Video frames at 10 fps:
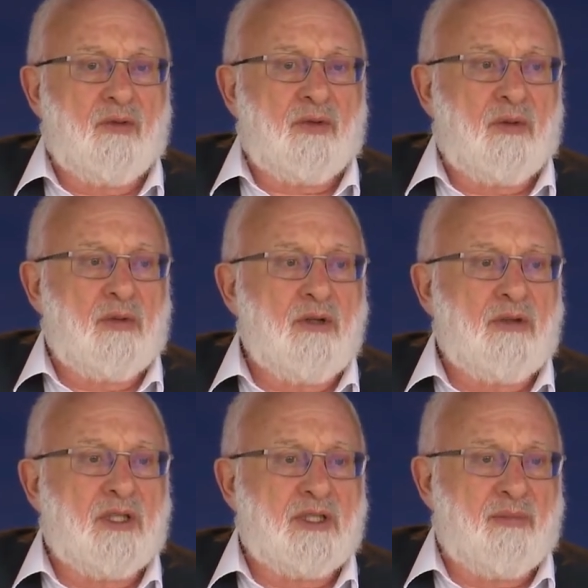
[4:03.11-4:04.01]
the
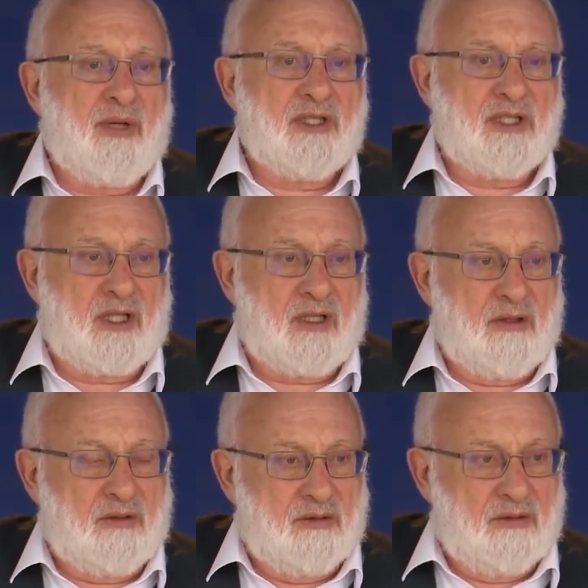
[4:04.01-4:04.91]
best state you can
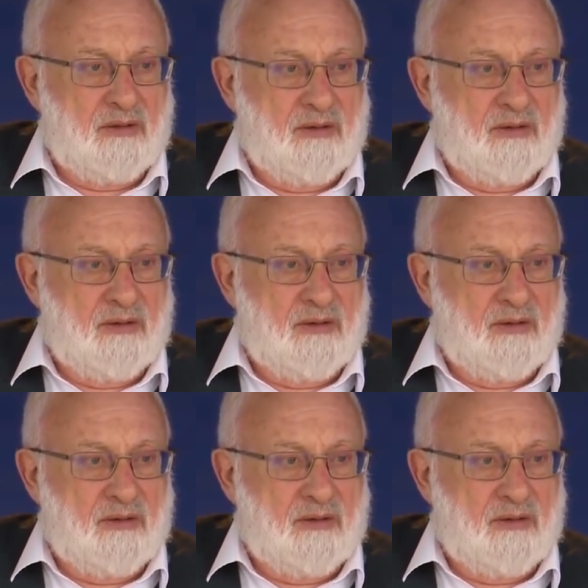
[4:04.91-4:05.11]
do.